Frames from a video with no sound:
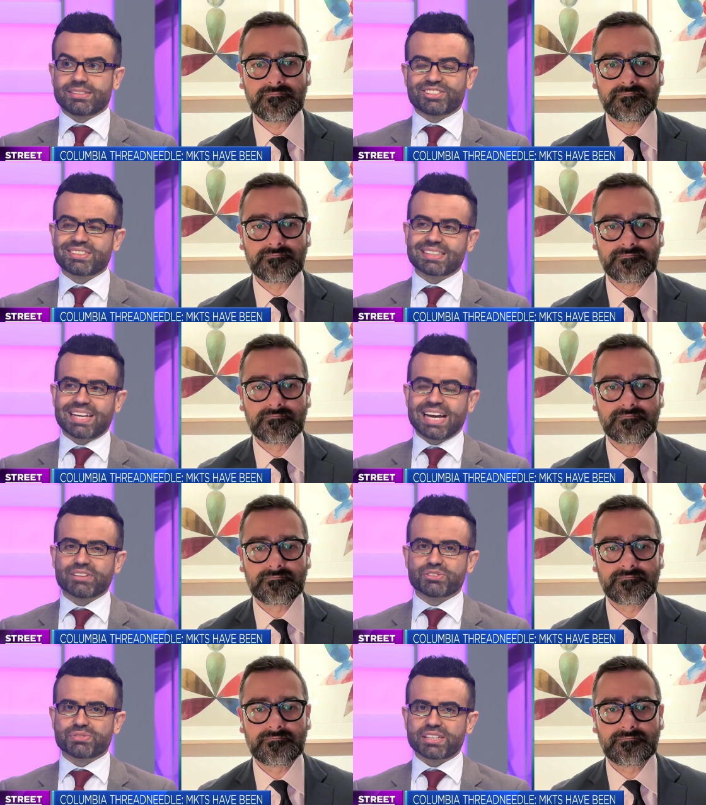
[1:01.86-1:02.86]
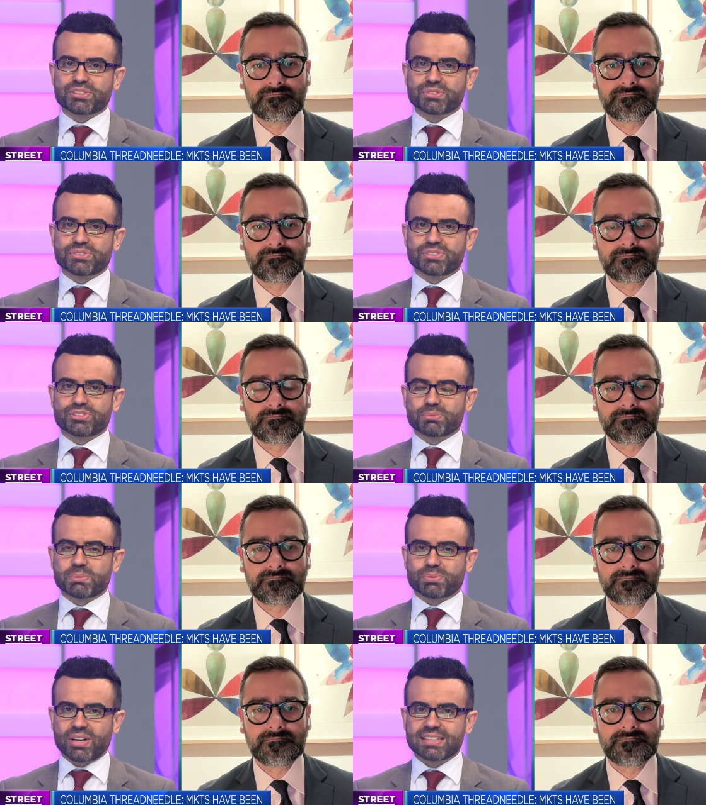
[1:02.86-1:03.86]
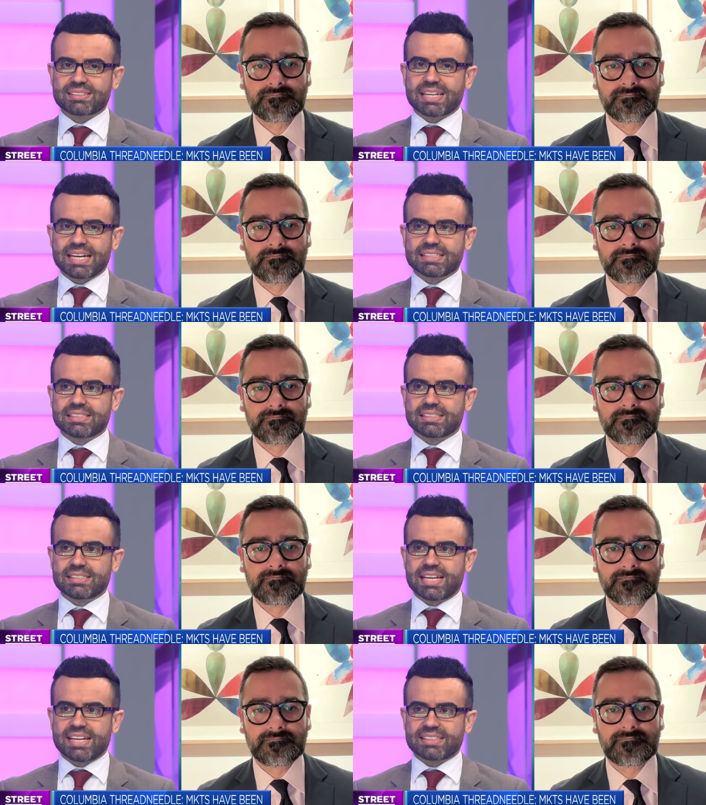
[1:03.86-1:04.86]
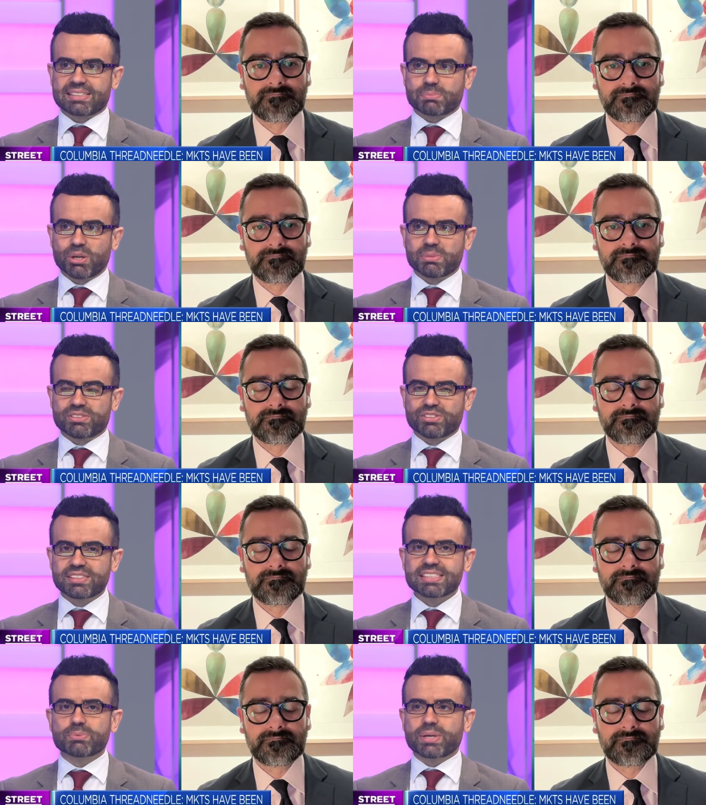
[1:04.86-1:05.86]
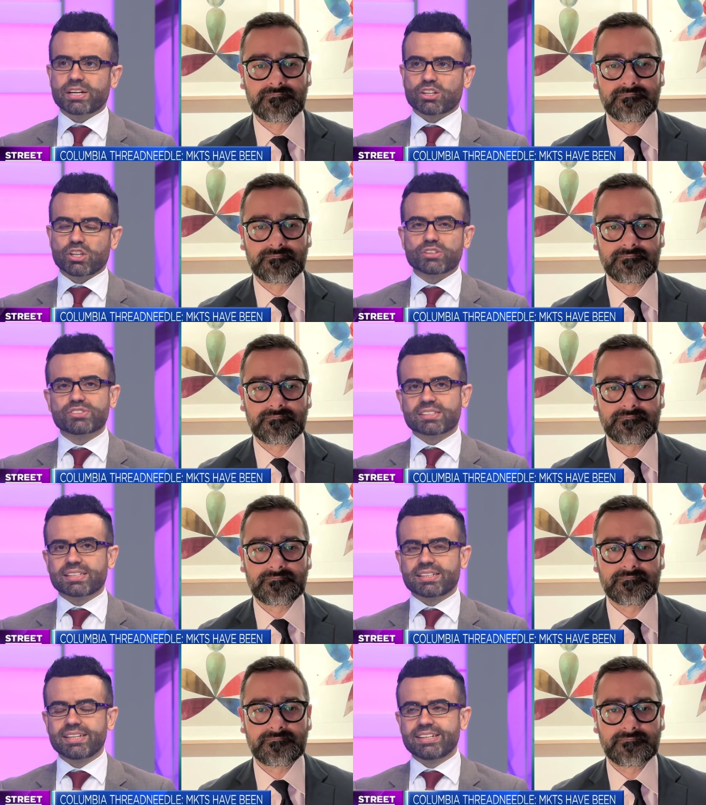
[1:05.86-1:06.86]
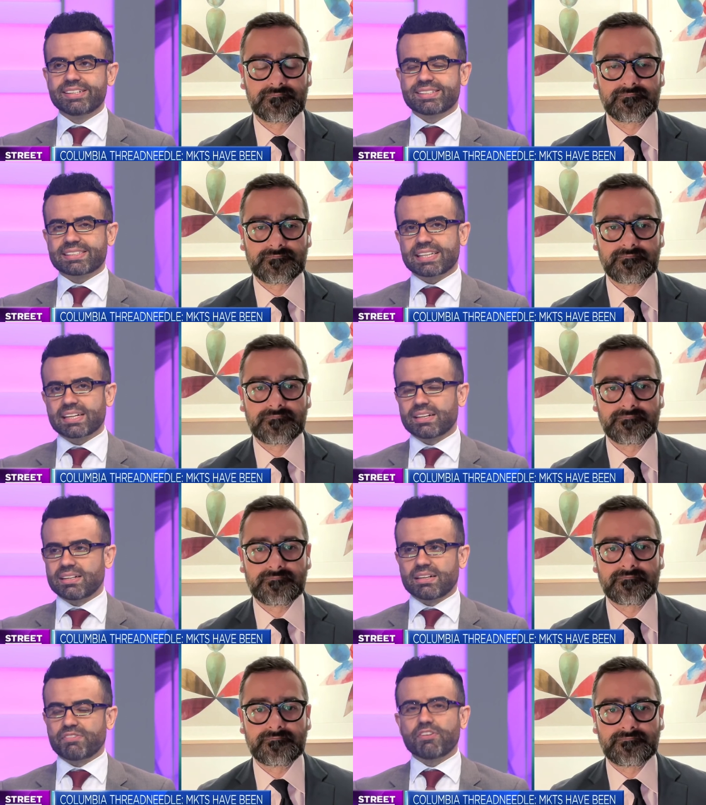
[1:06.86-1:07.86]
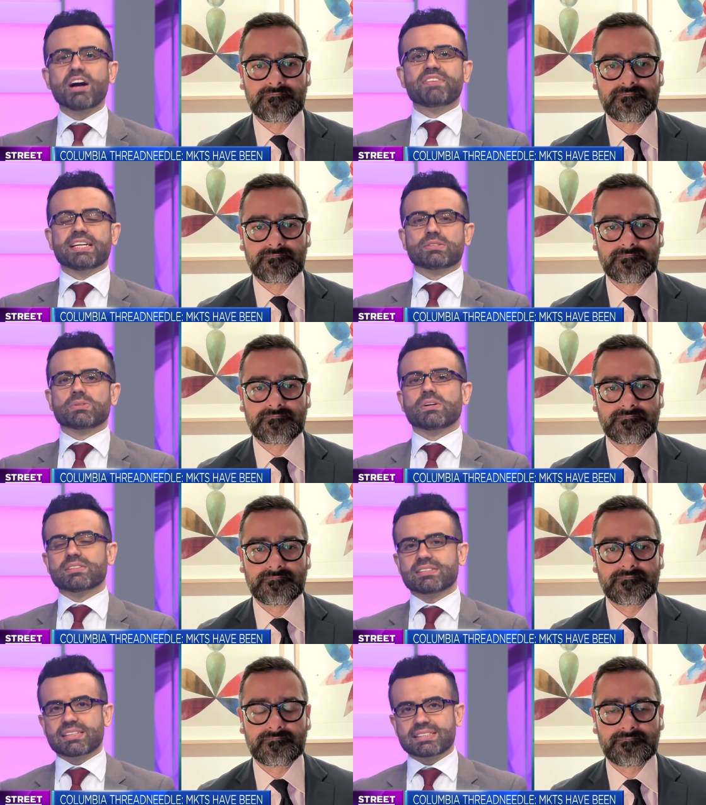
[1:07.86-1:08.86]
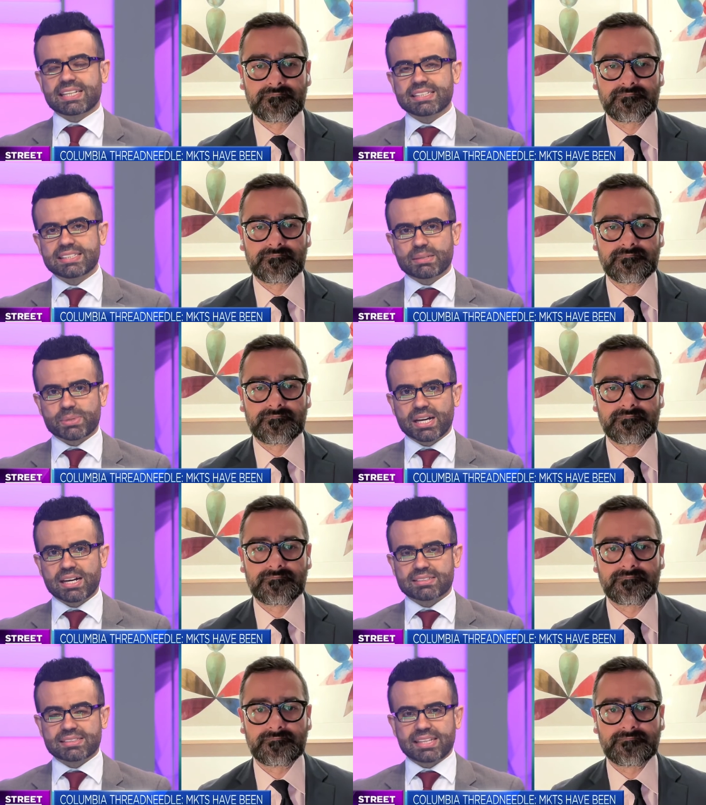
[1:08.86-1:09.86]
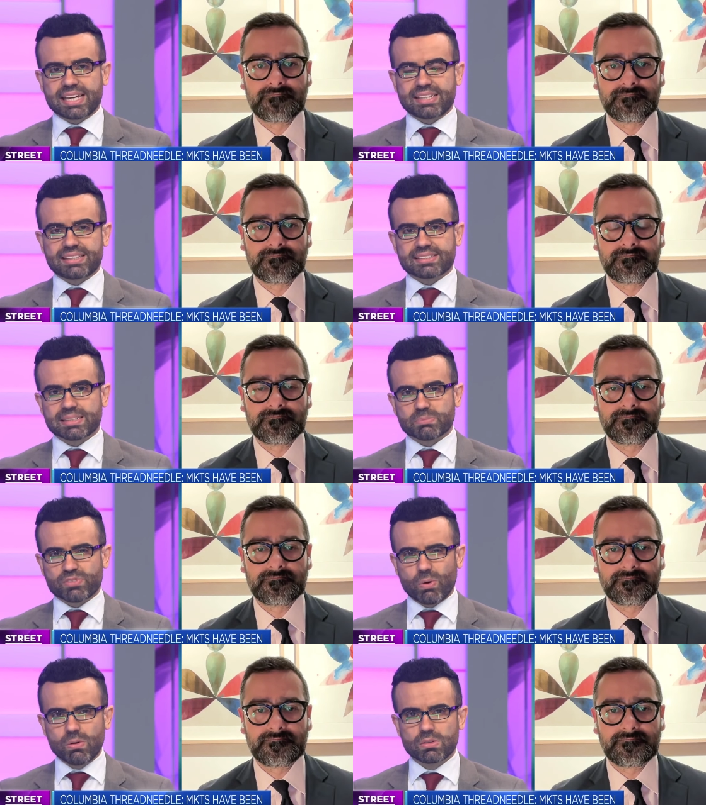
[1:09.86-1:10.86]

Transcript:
Speaker 1: just how duration should be priced at at this moment, do you think that we're closer to seeing a, a five handle on the, the 10 year than we are seeing anything sub four?